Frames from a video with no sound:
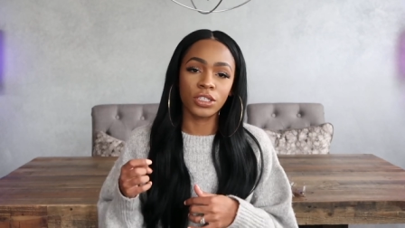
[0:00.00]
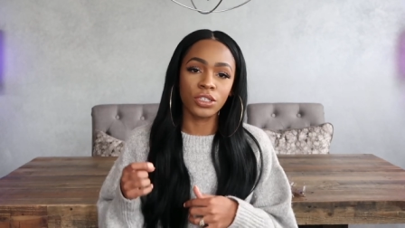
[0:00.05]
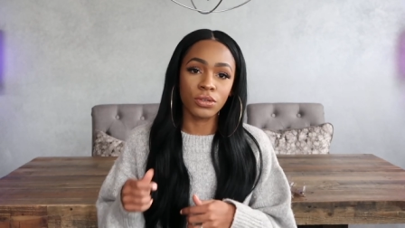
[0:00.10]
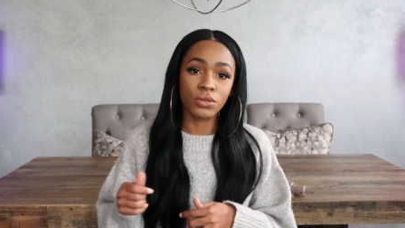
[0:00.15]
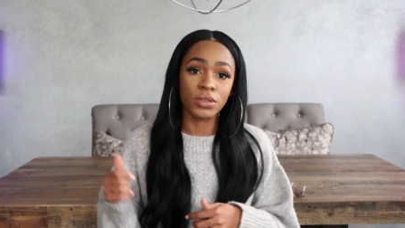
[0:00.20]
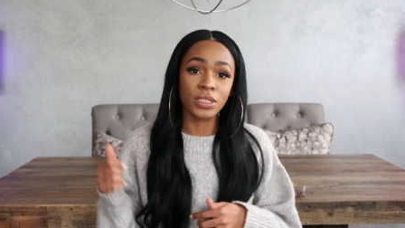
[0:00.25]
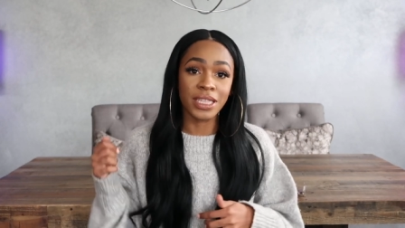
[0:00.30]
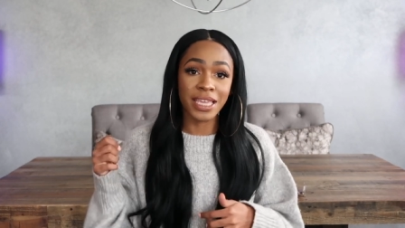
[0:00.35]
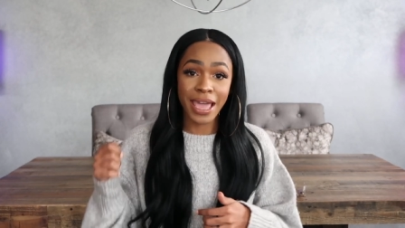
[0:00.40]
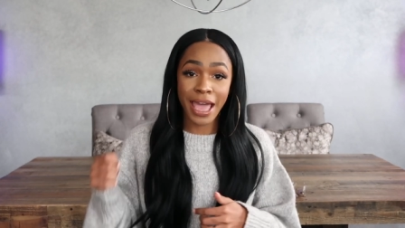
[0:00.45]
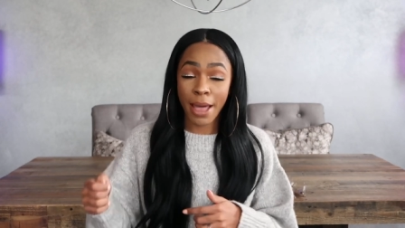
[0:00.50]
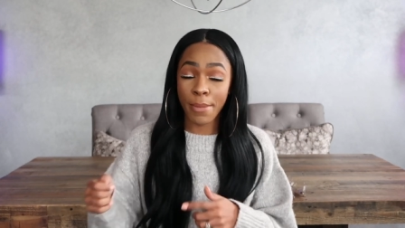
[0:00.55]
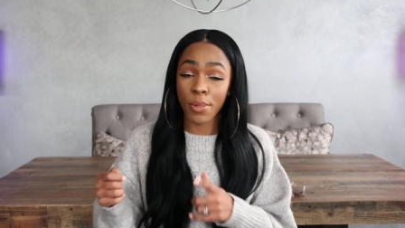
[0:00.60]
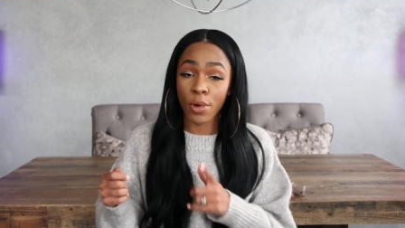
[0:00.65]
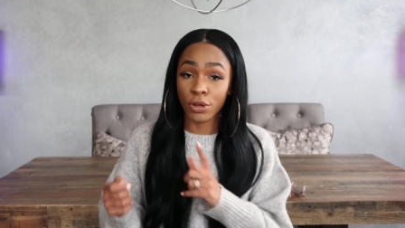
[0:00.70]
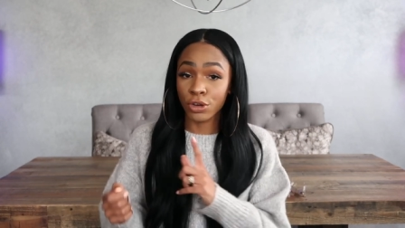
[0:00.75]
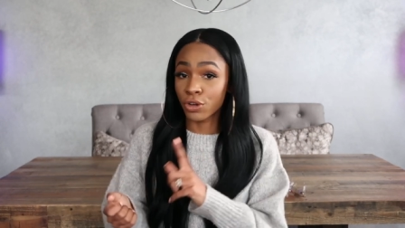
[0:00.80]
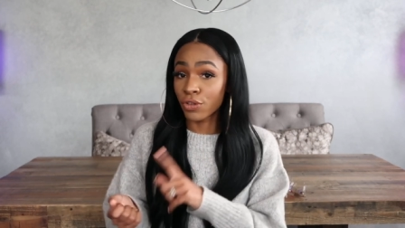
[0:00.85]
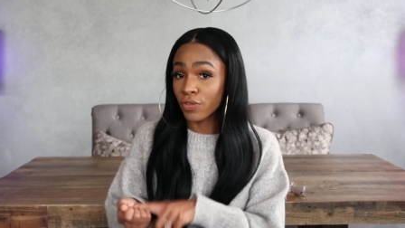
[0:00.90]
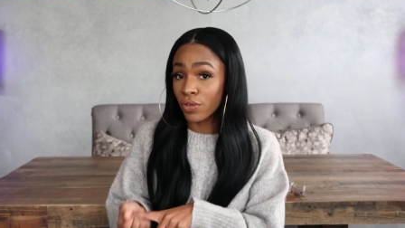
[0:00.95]
use the app
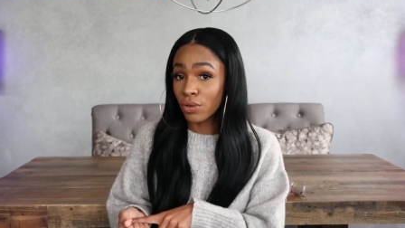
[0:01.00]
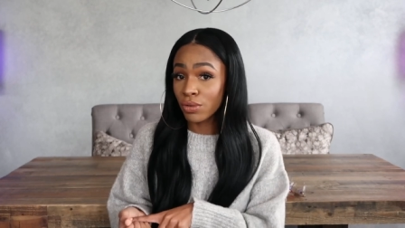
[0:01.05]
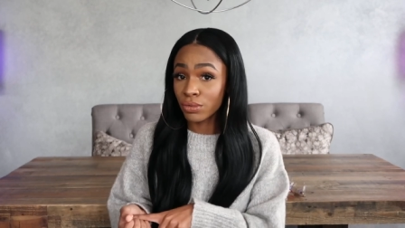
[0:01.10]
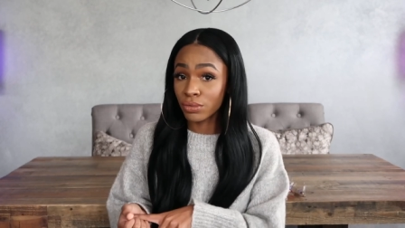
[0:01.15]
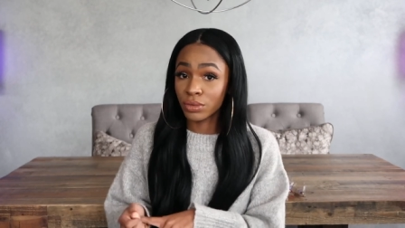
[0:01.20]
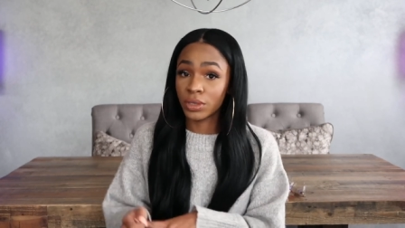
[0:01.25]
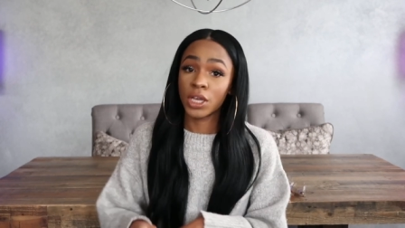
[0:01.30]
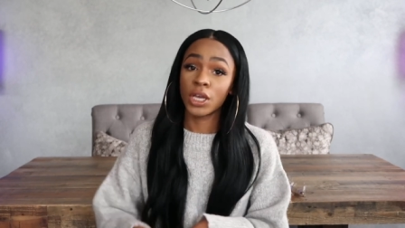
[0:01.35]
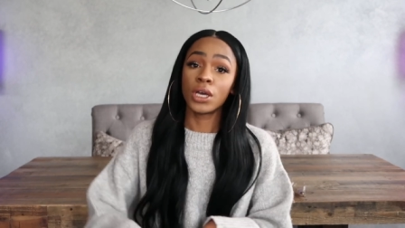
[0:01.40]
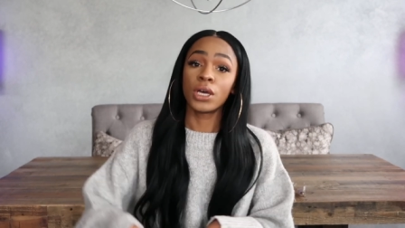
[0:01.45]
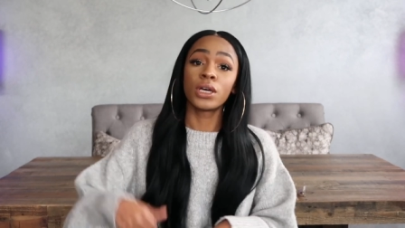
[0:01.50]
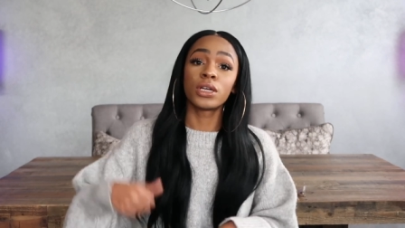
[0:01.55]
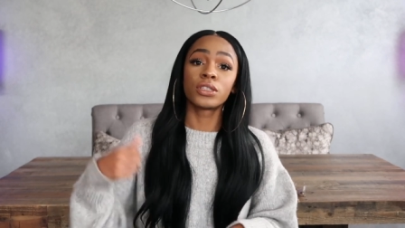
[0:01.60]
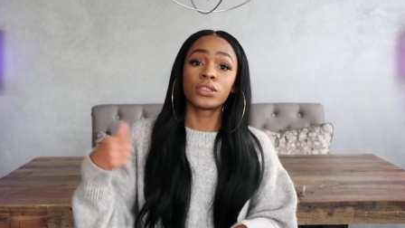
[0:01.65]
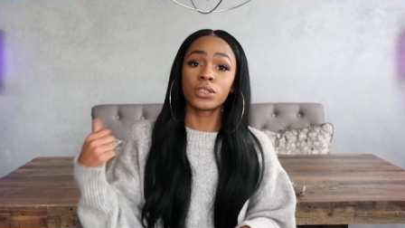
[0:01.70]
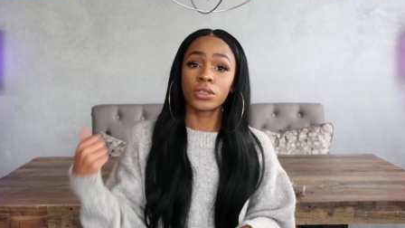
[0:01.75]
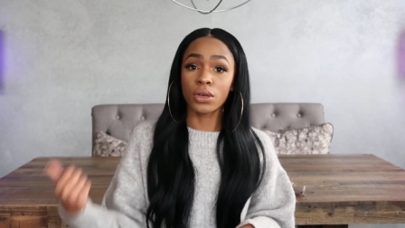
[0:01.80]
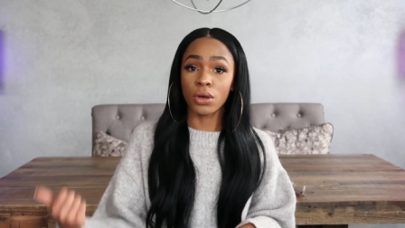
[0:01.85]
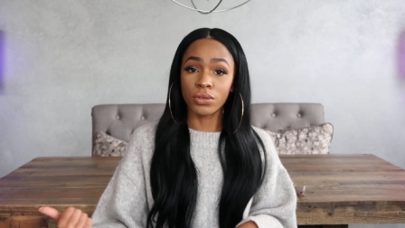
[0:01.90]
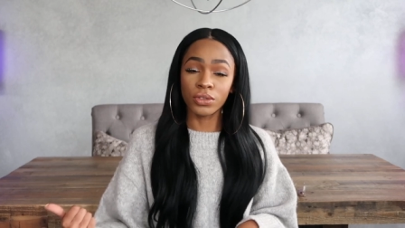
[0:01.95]
on your phone
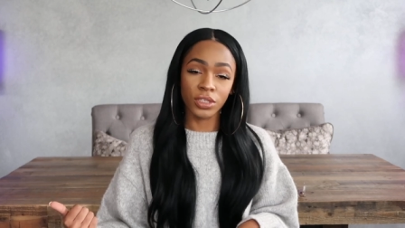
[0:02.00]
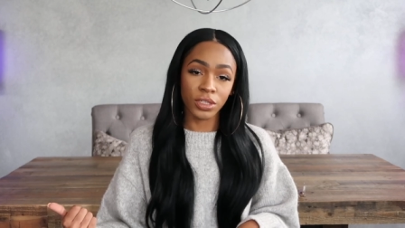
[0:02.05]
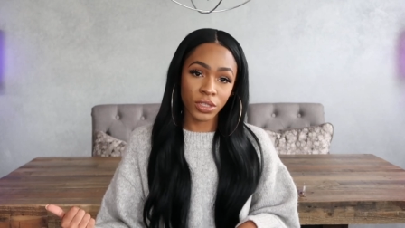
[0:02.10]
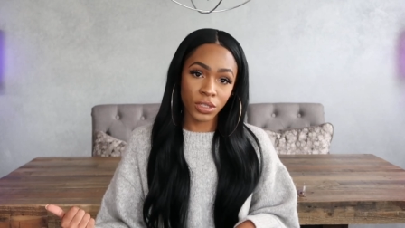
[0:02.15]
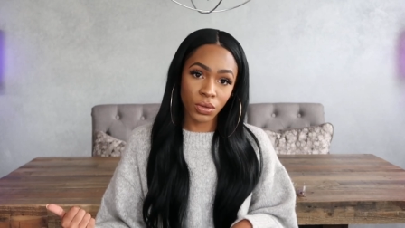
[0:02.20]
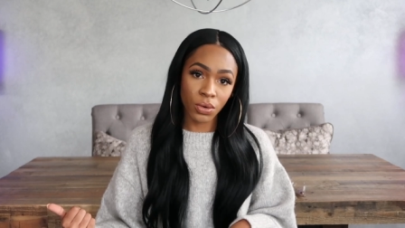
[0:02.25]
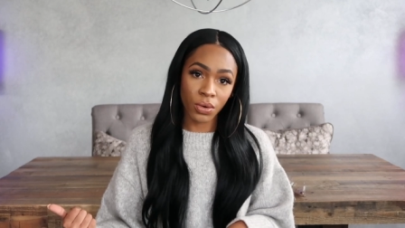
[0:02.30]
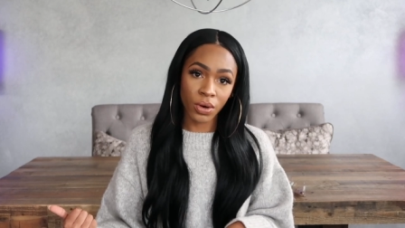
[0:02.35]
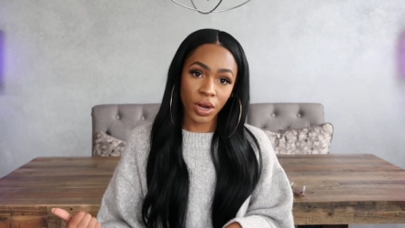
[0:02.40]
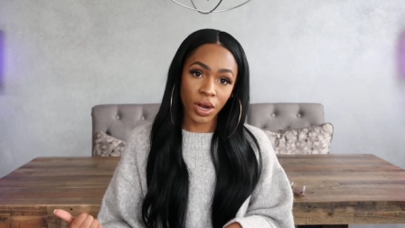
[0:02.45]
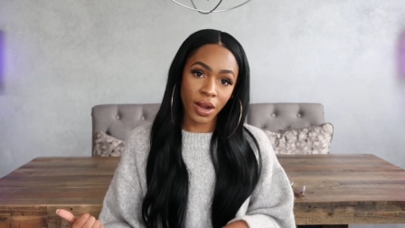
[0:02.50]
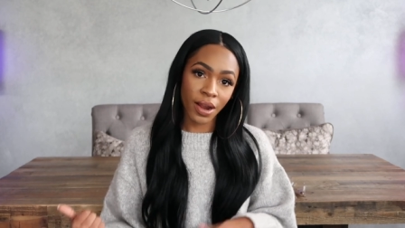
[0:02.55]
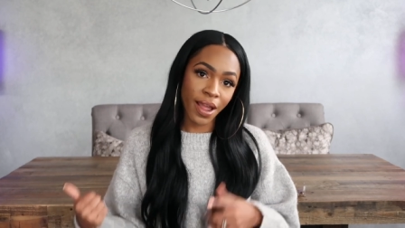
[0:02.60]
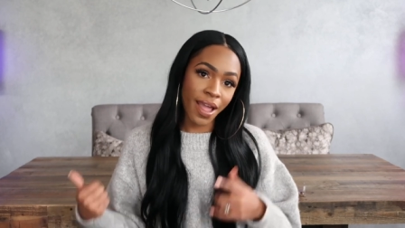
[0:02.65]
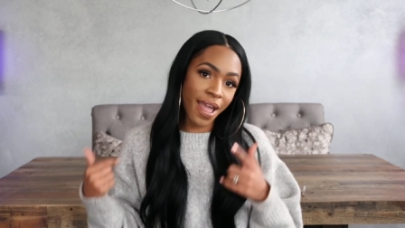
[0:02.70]
to go to the store